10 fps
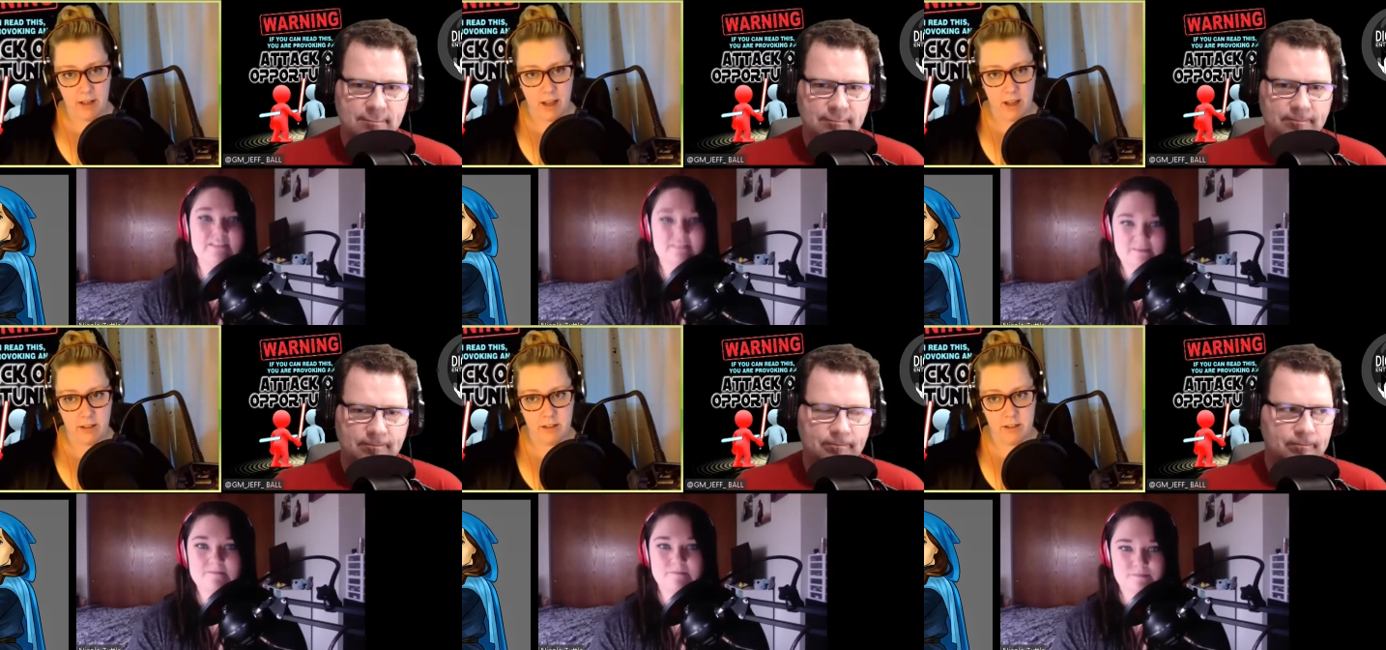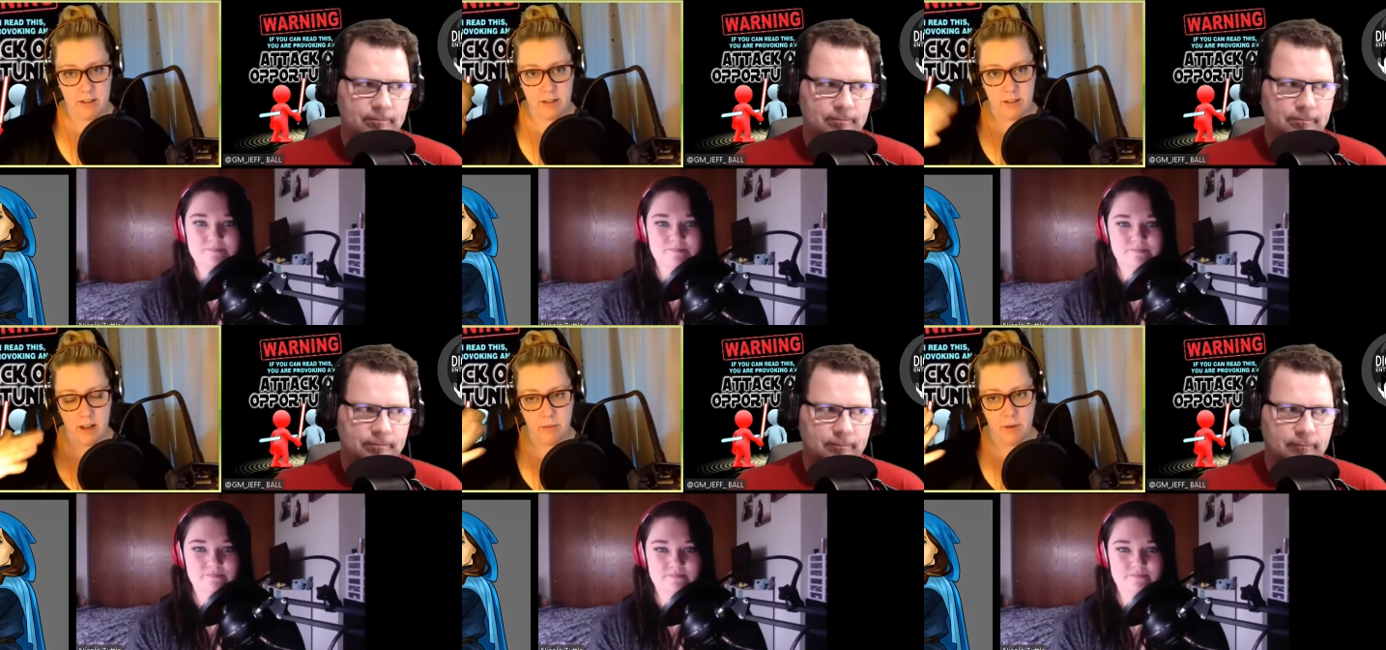Speaker 1: and
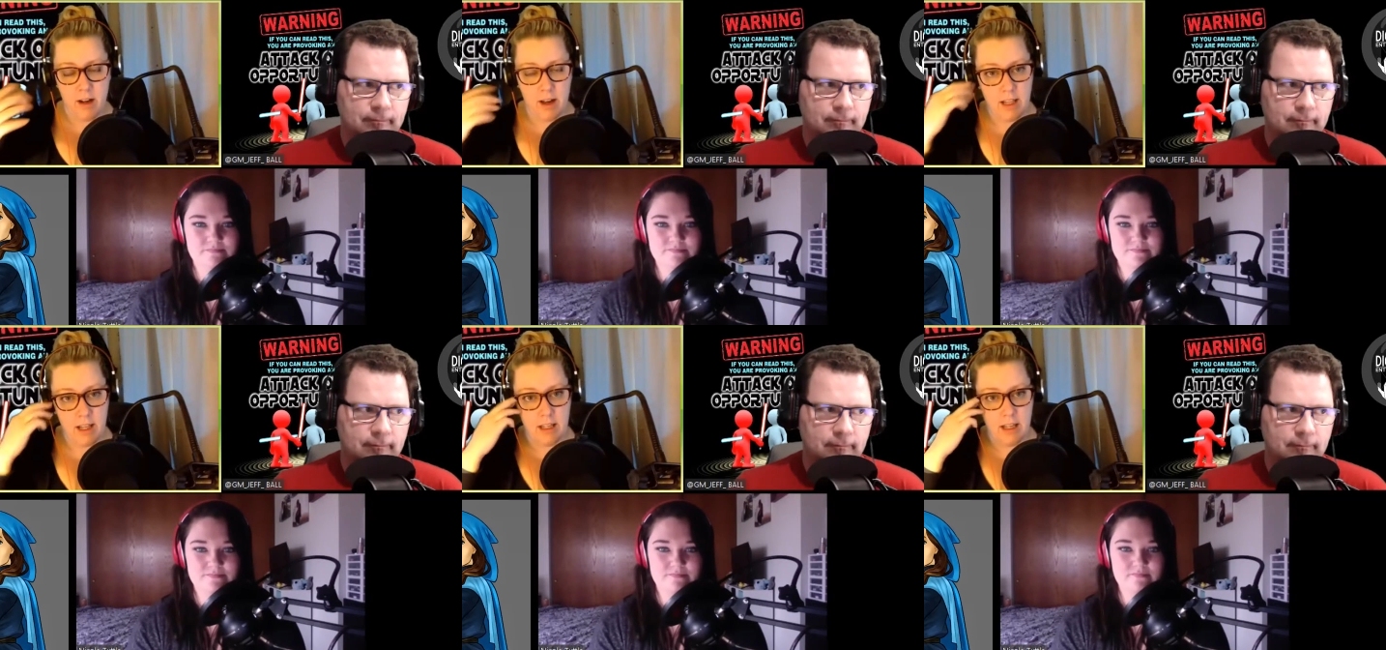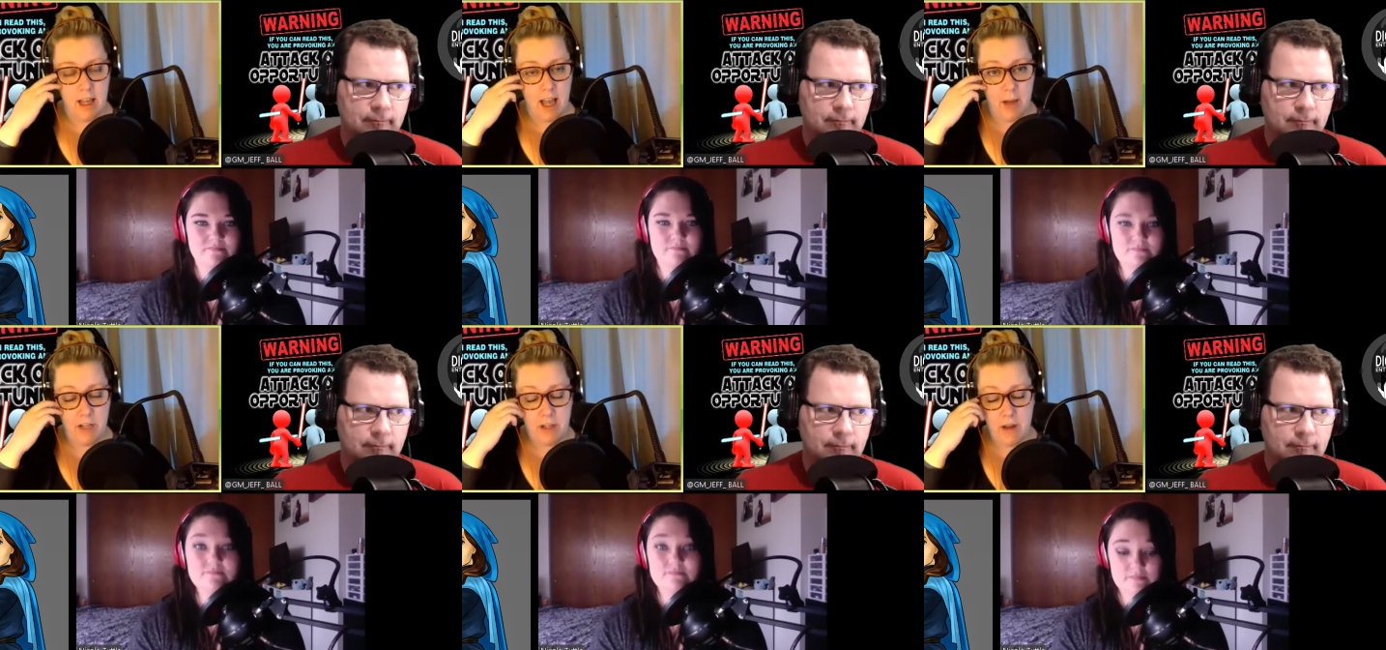whatnot? Like how many
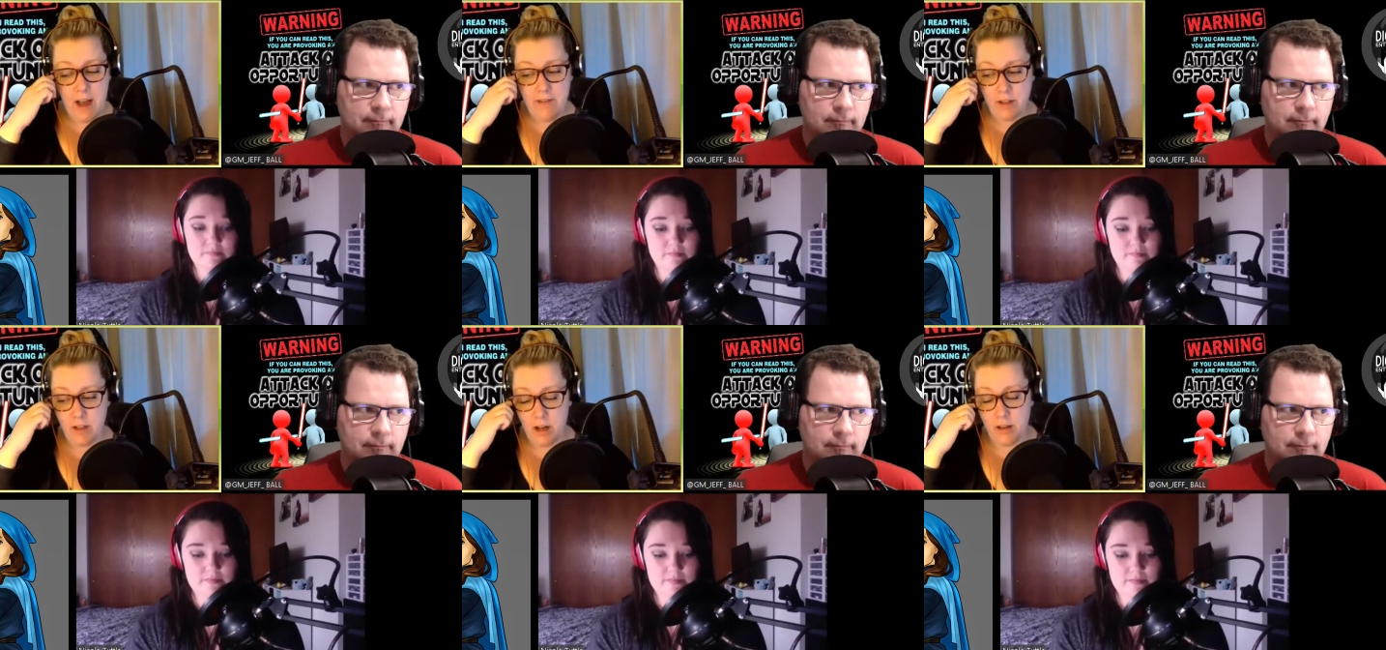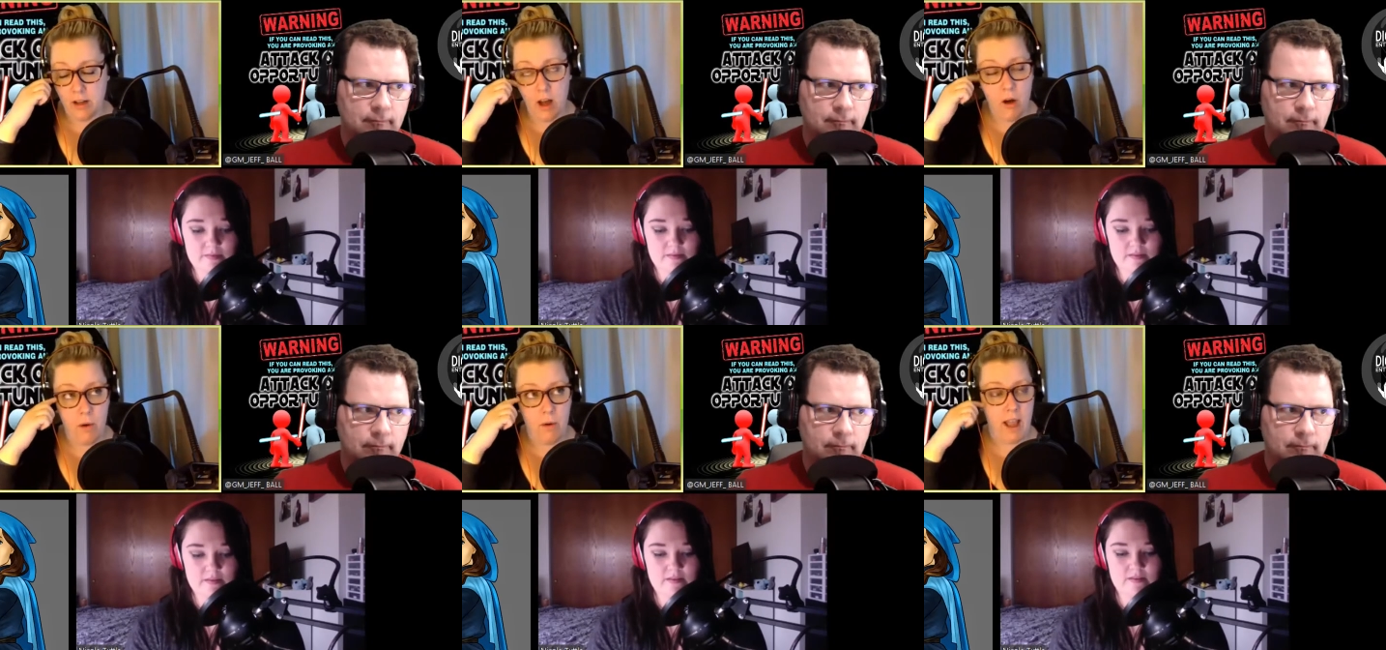do you have on the on the
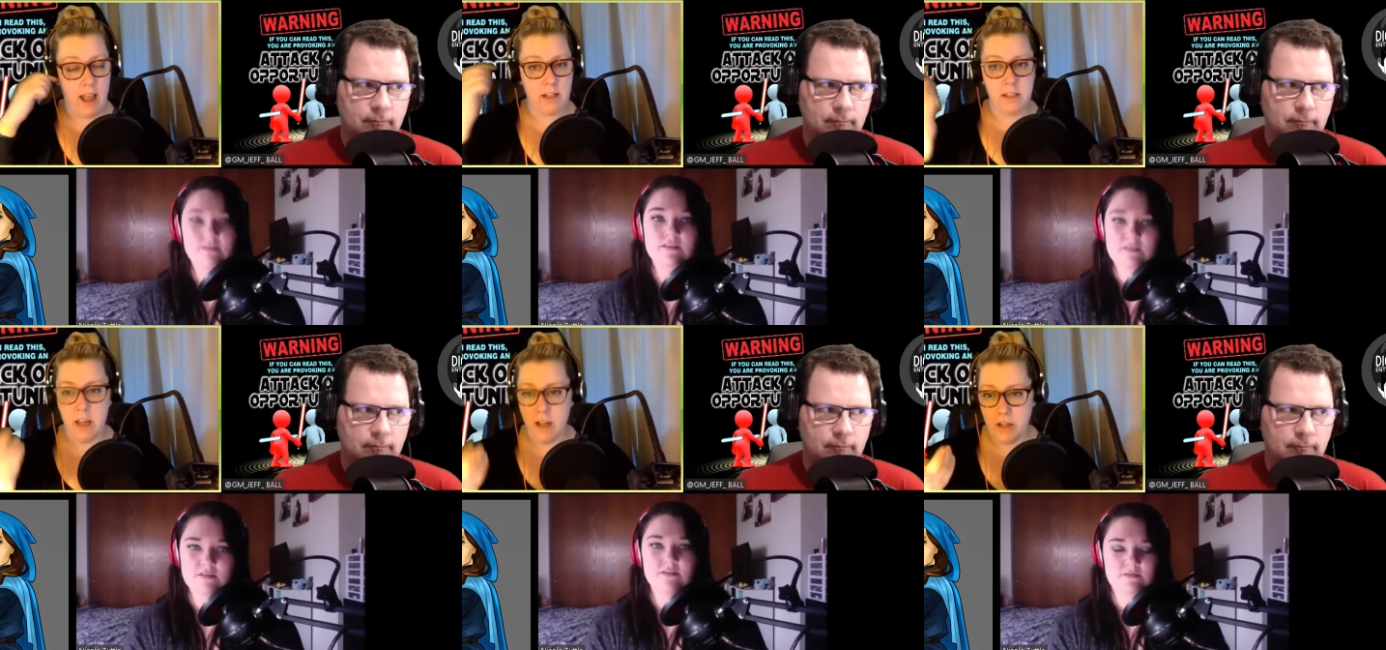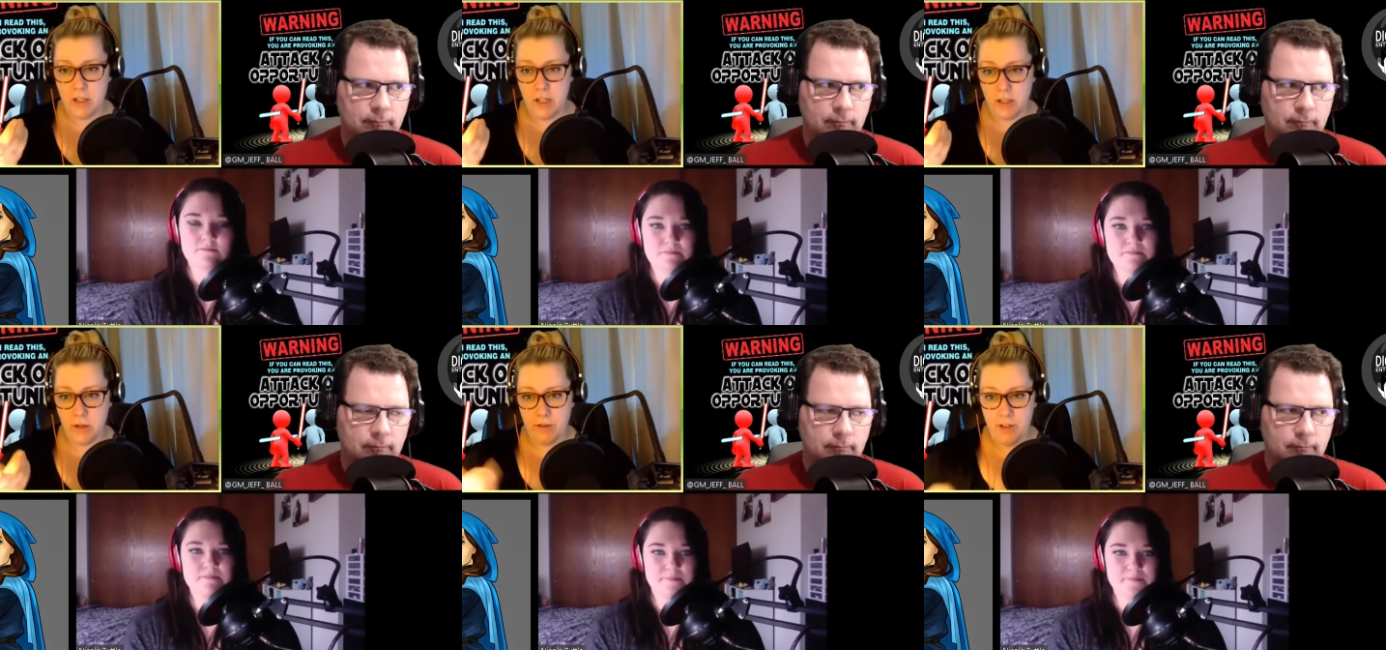go? And you said
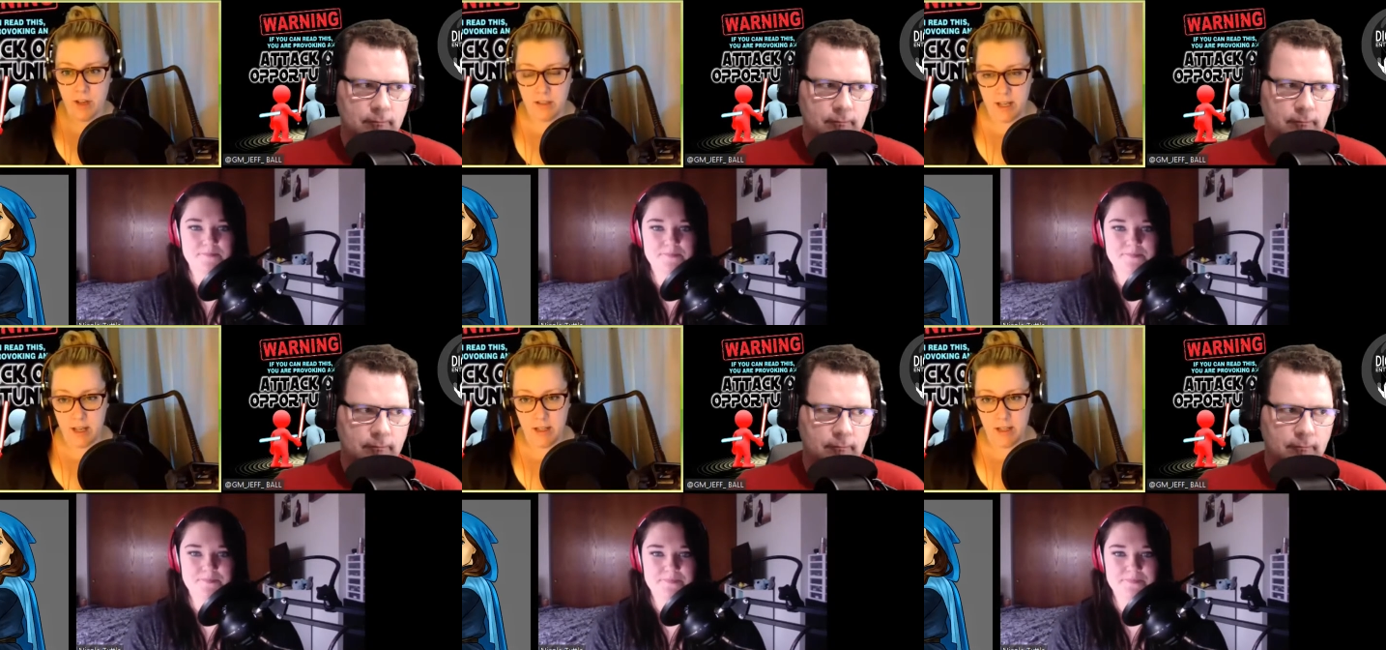your fiance